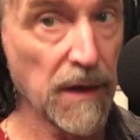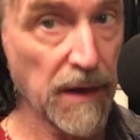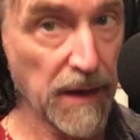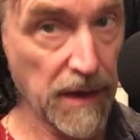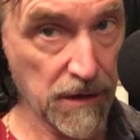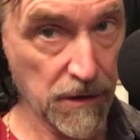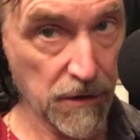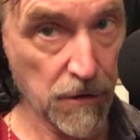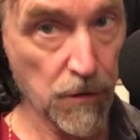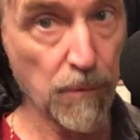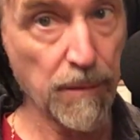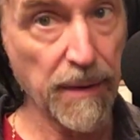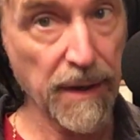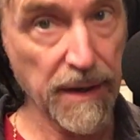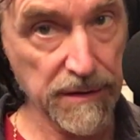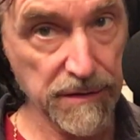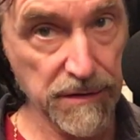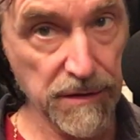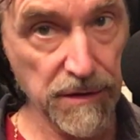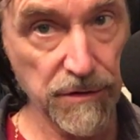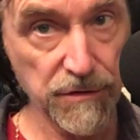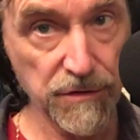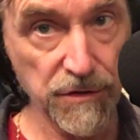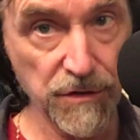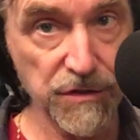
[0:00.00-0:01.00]
And I'll go back
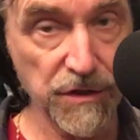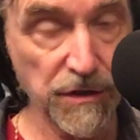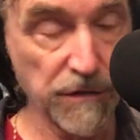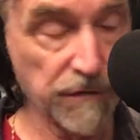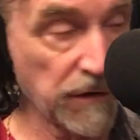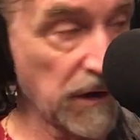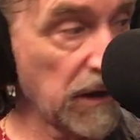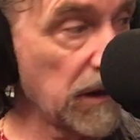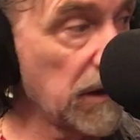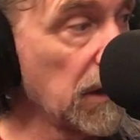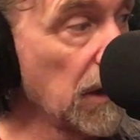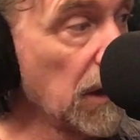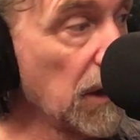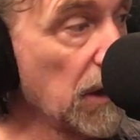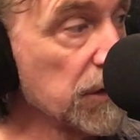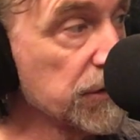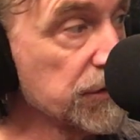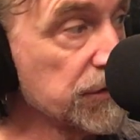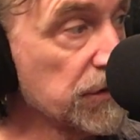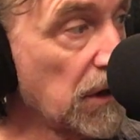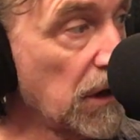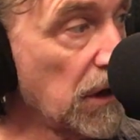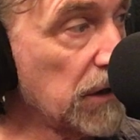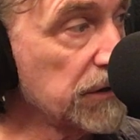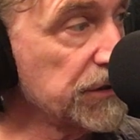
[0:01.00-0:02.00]
to G flat.
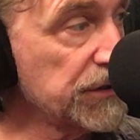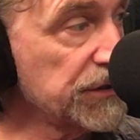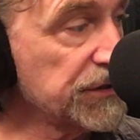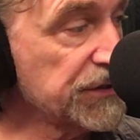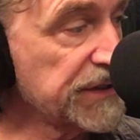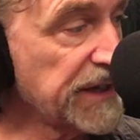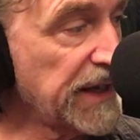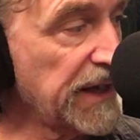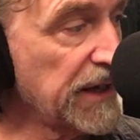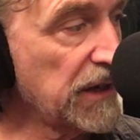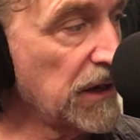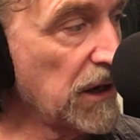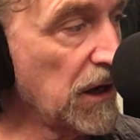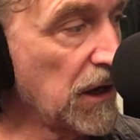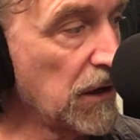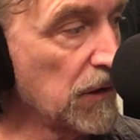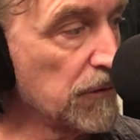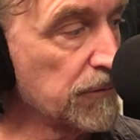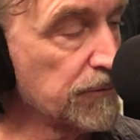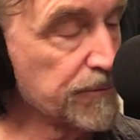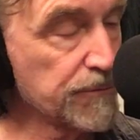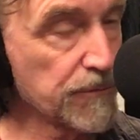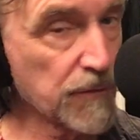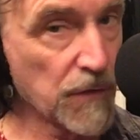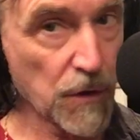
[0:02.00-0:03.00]
So I'll just say
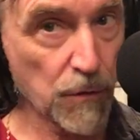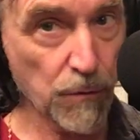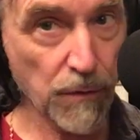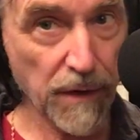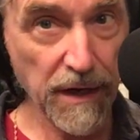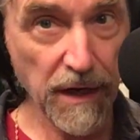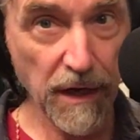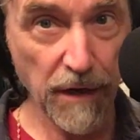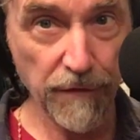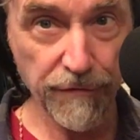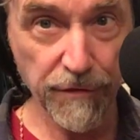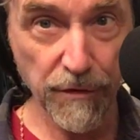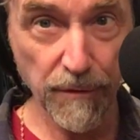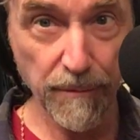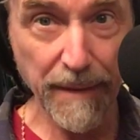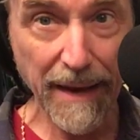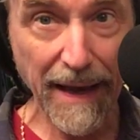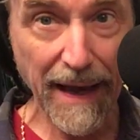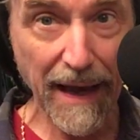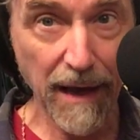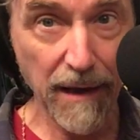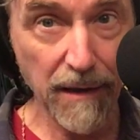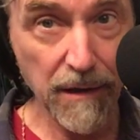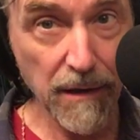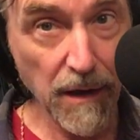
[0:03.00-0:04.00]
right off the
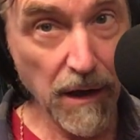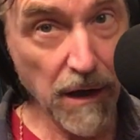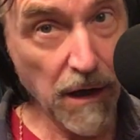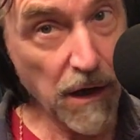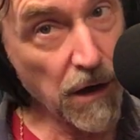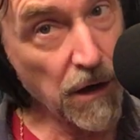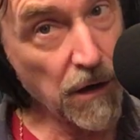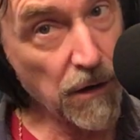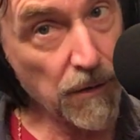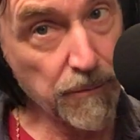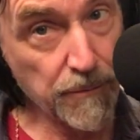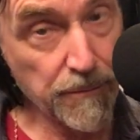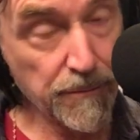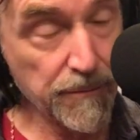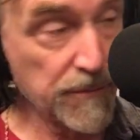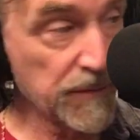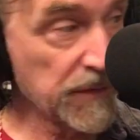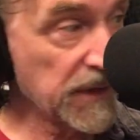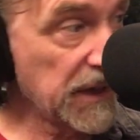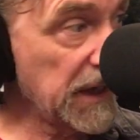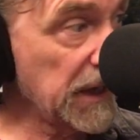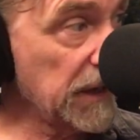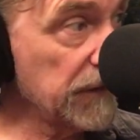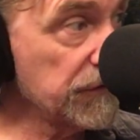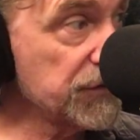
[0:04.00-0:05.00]
bat,
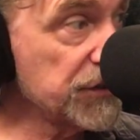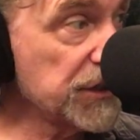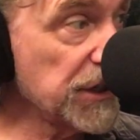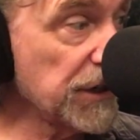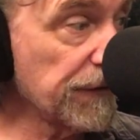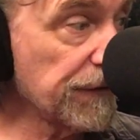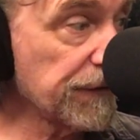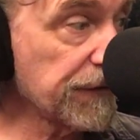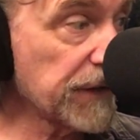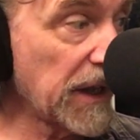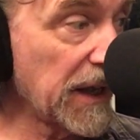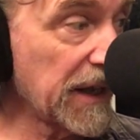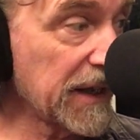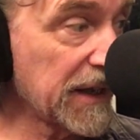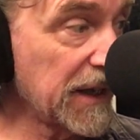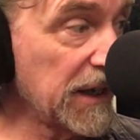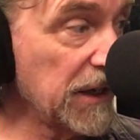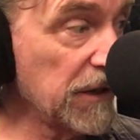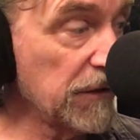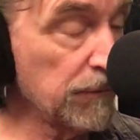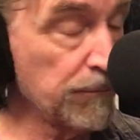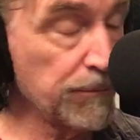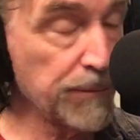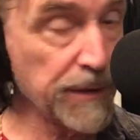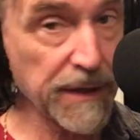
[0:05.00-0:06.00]
key of G flat,
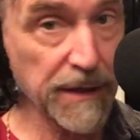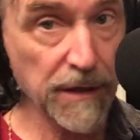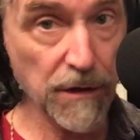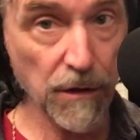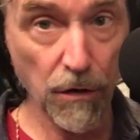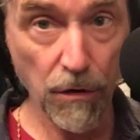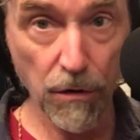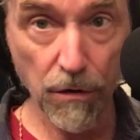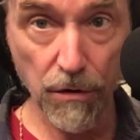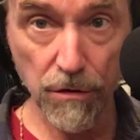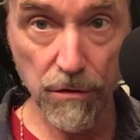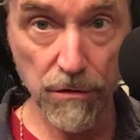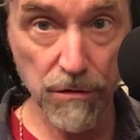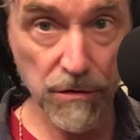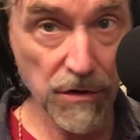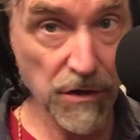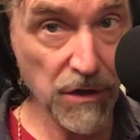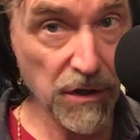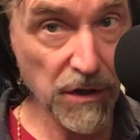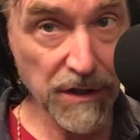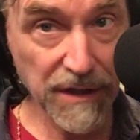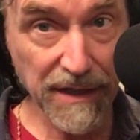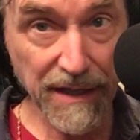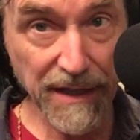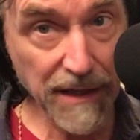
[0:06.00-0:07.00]
key of B aren't
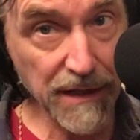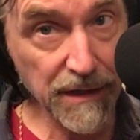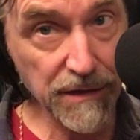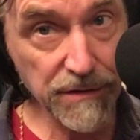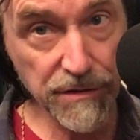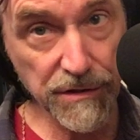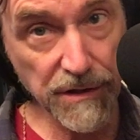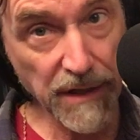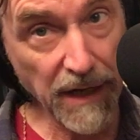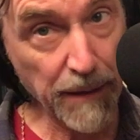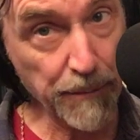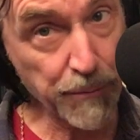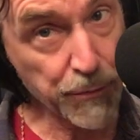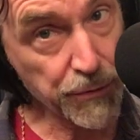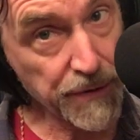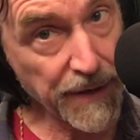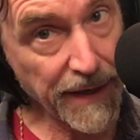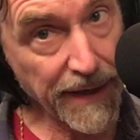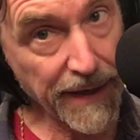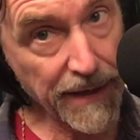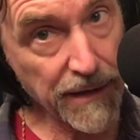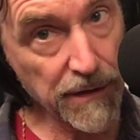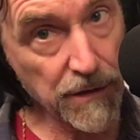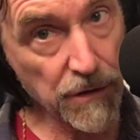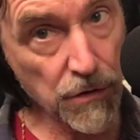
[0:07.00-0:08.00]
keys that I
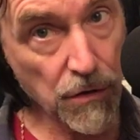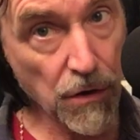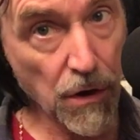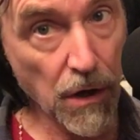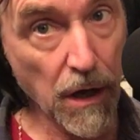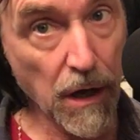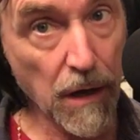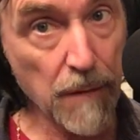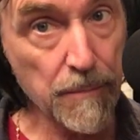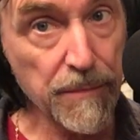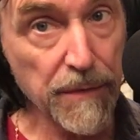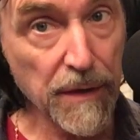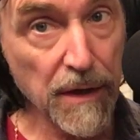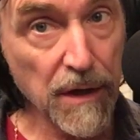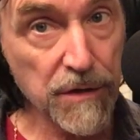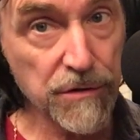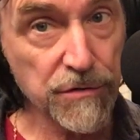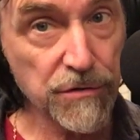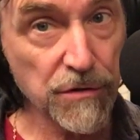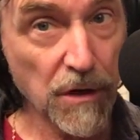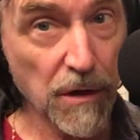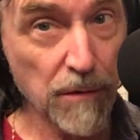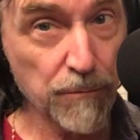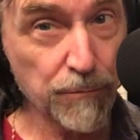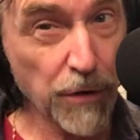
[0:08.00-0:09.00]
play in a lot,
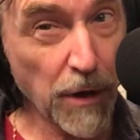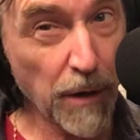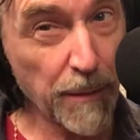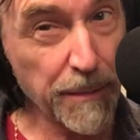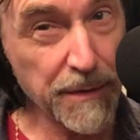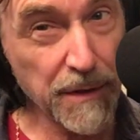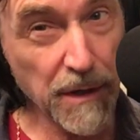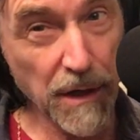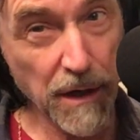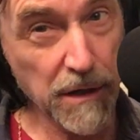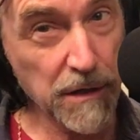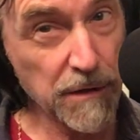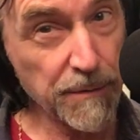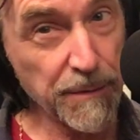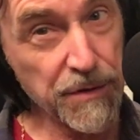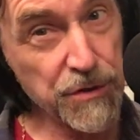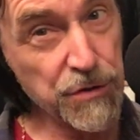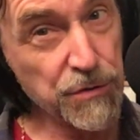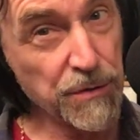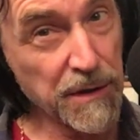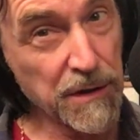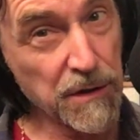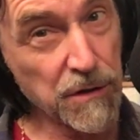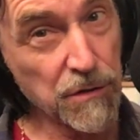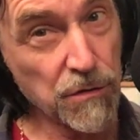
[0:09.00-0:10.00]
so I'm probably not going to be
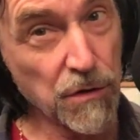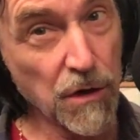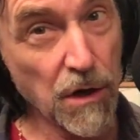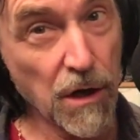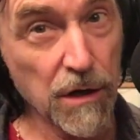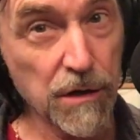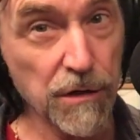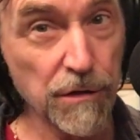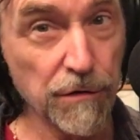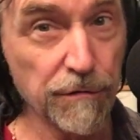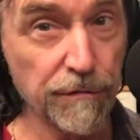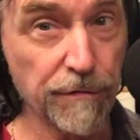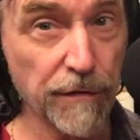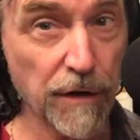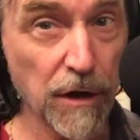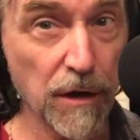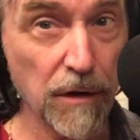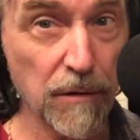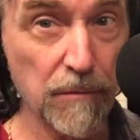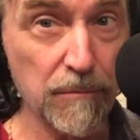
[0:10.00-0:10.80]
doing a lot of